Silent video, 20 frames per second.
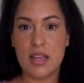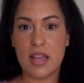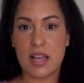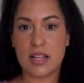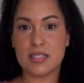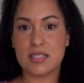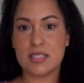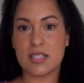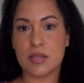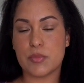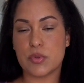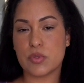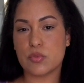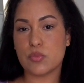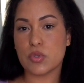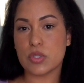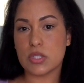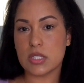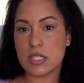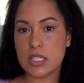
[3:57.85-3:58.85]
and someone
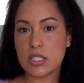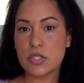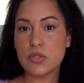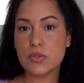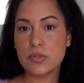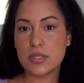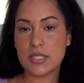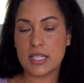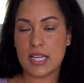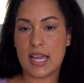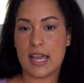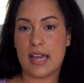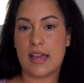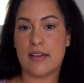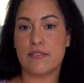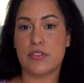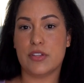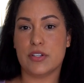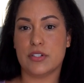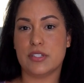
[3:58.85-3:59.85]
will literally
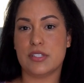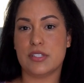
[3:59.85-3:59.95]
have their